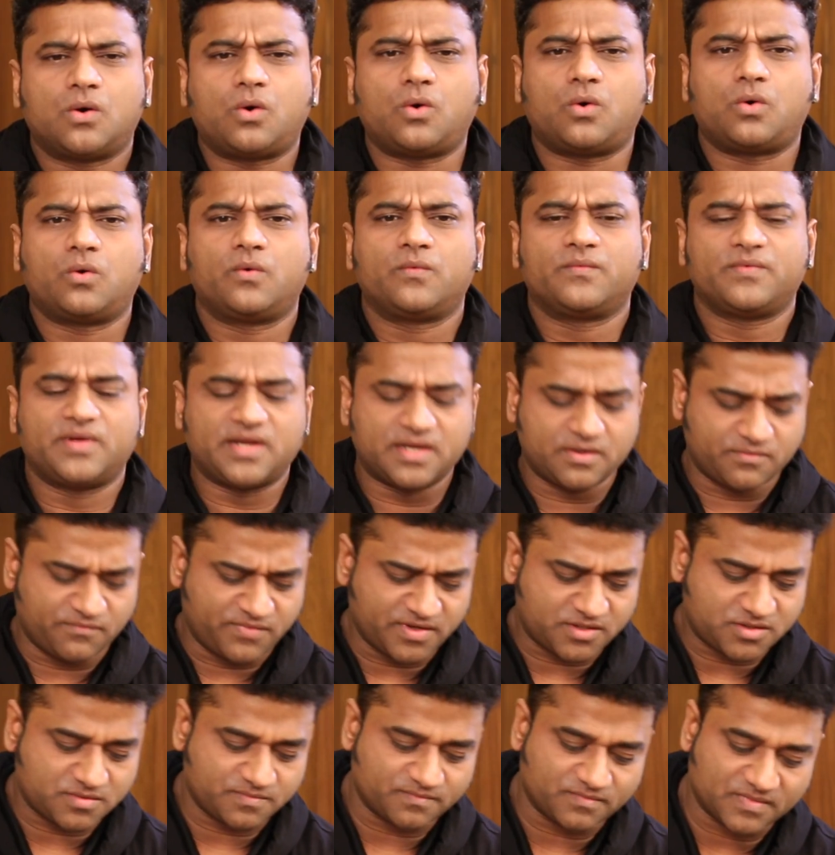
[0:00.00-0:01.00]
Oh,
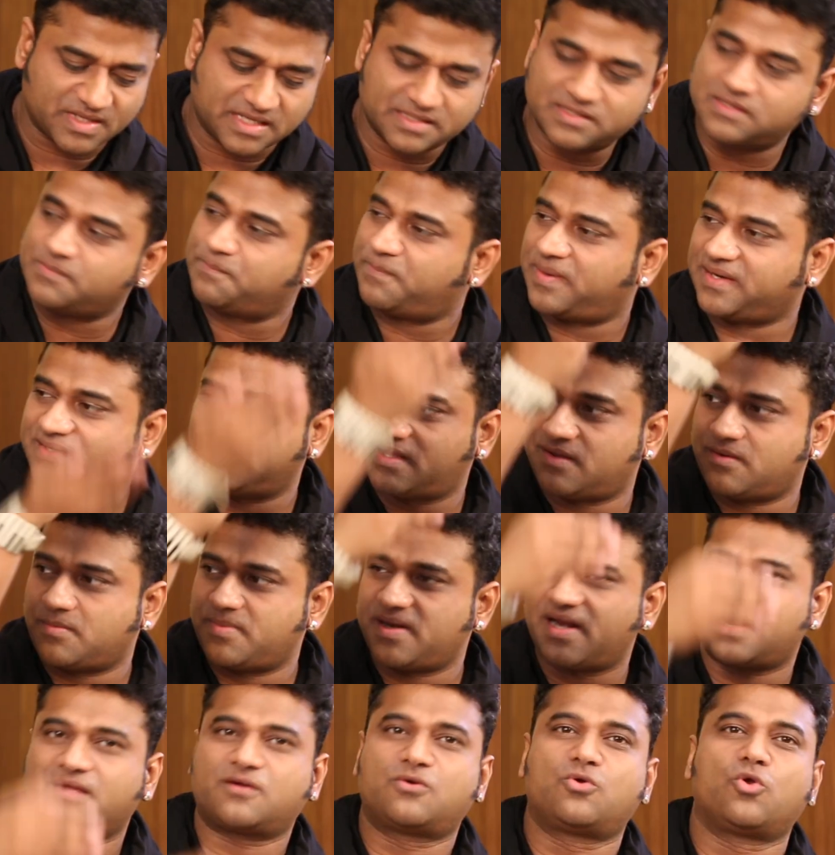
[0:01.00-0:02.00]
in which, but there
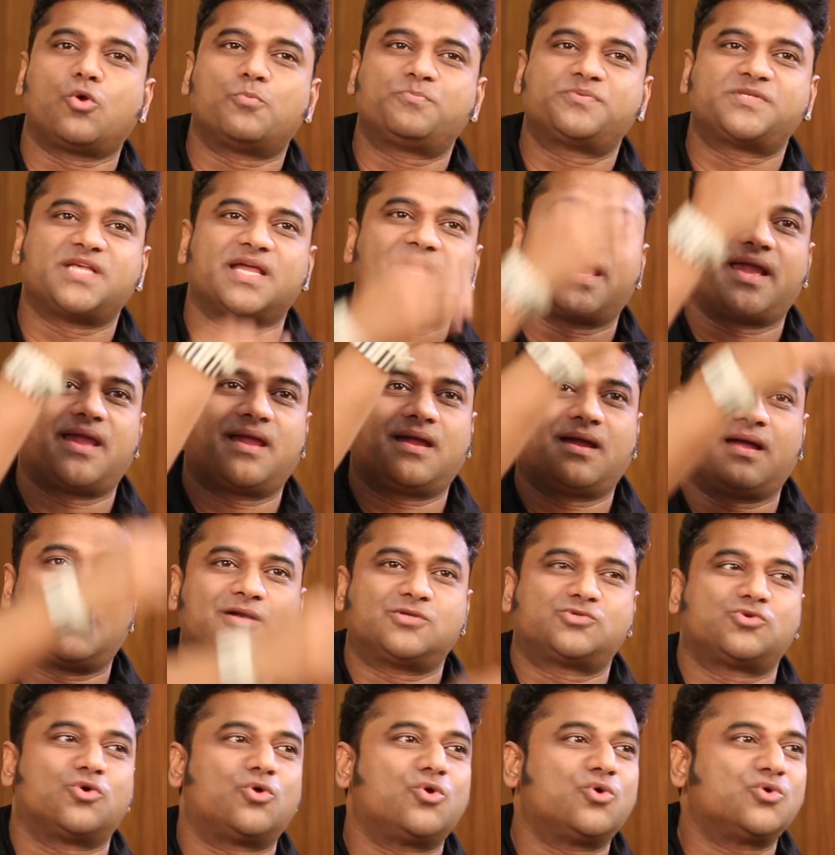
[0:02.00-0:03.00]
will be like group singing
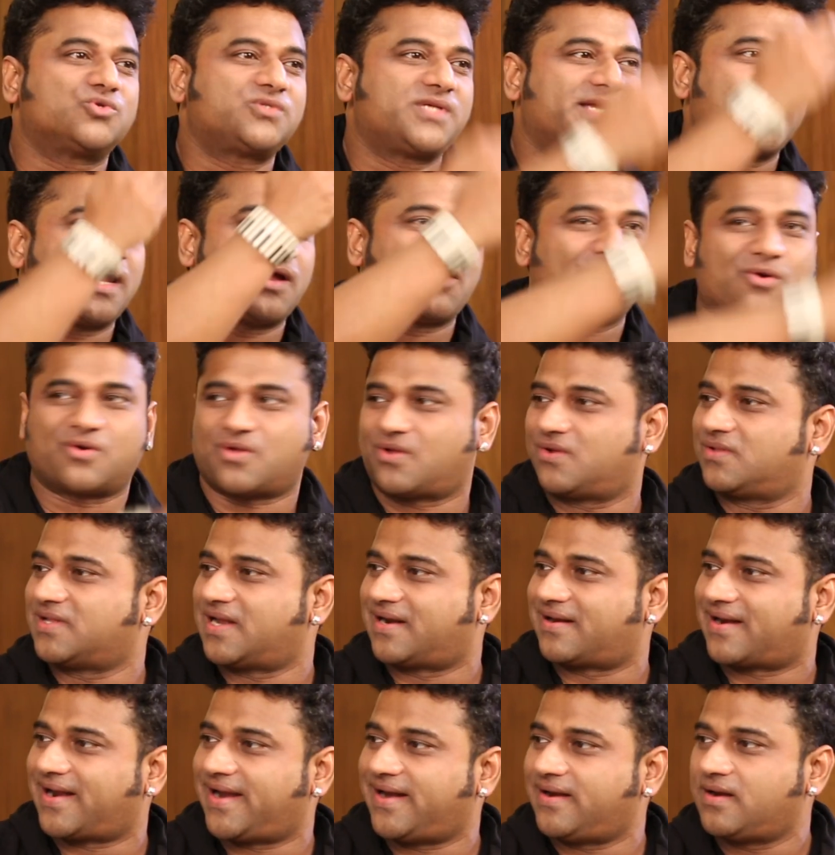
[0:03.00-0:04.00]
and solo singing on all
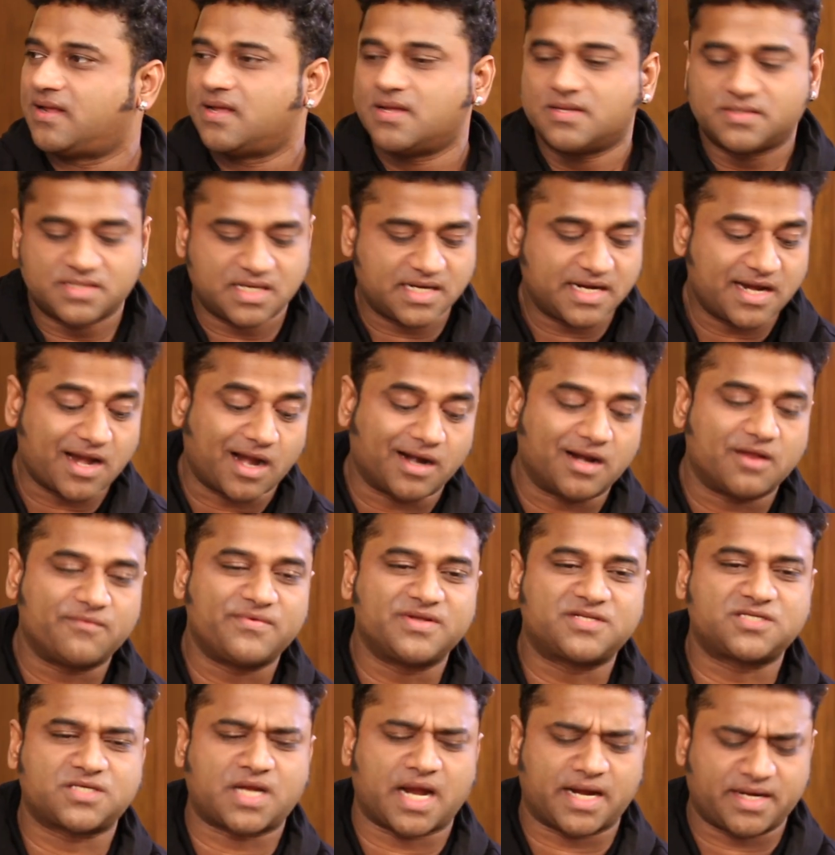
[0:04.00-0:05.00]
that, right? Then
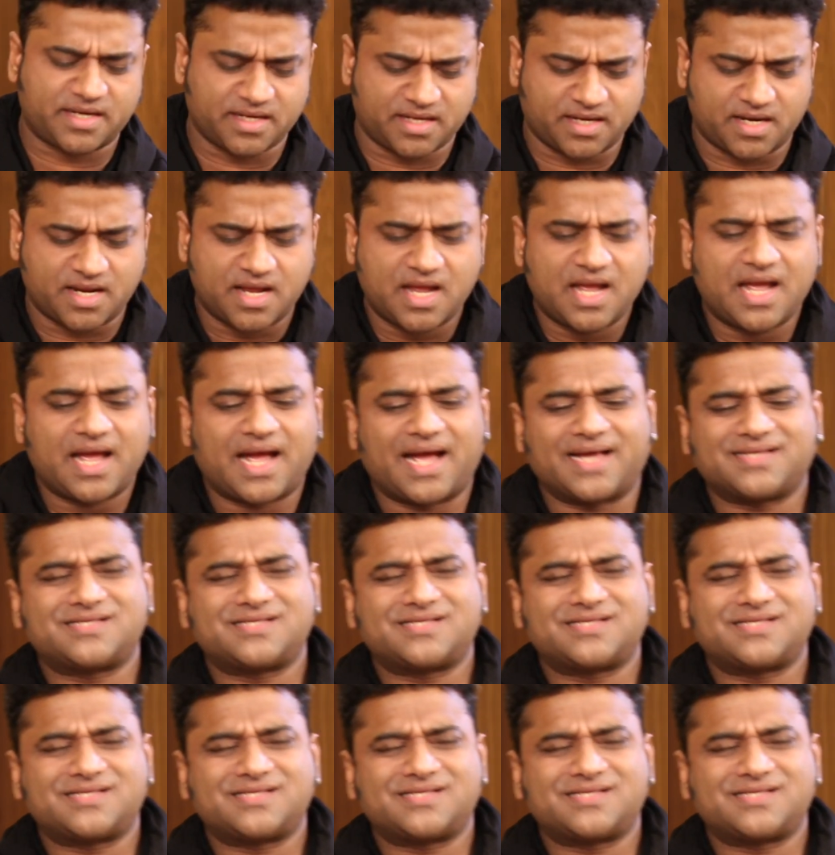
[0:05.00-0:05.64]
under which category?